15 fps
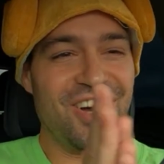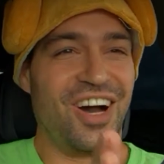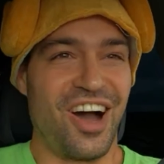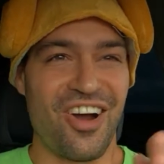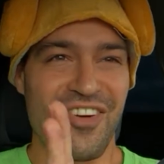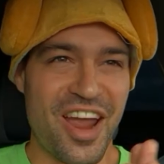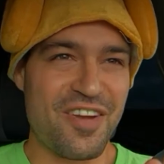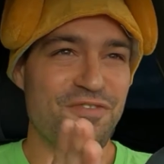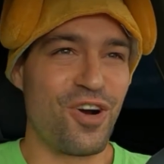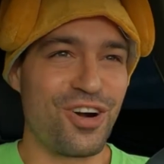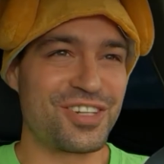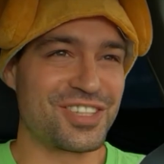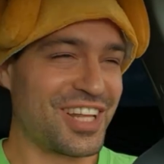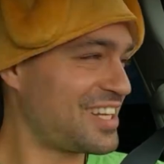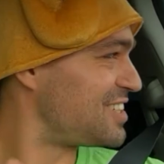All right,
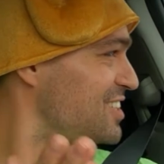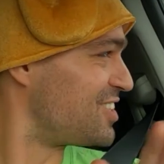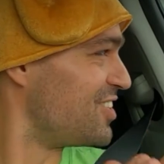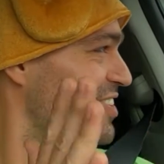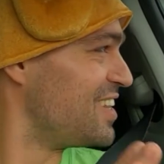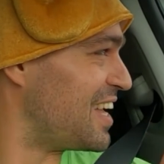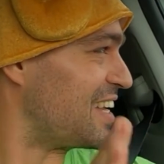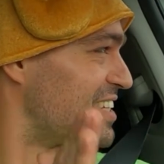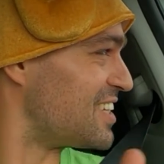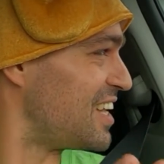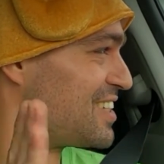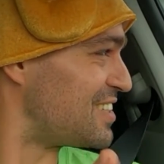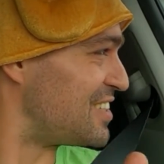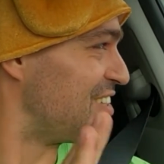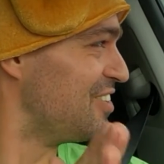folks, let's do this.
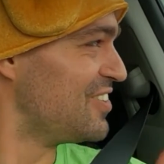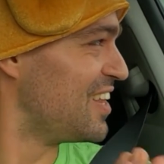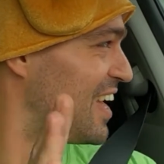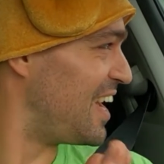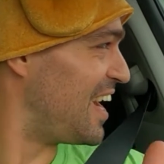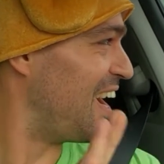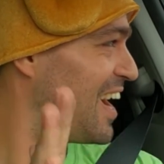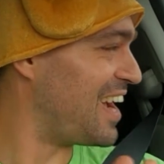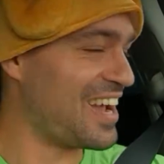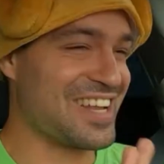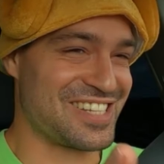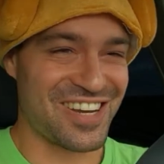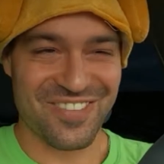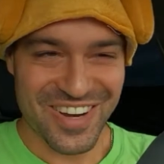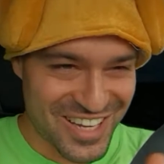Let's do
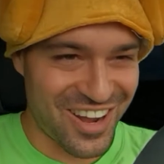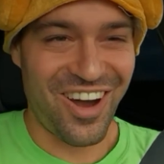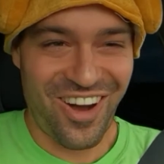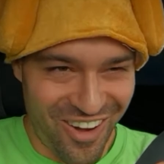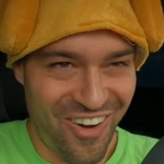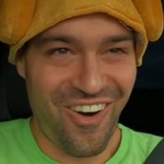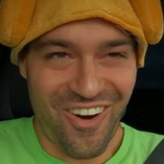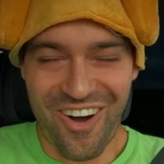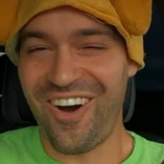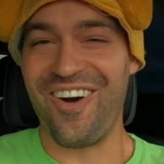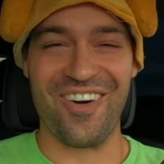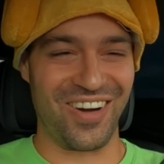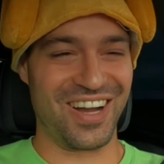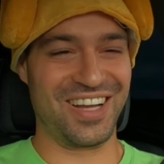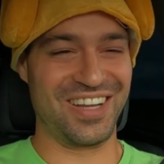this. Here we
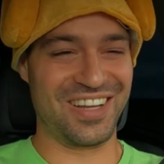go.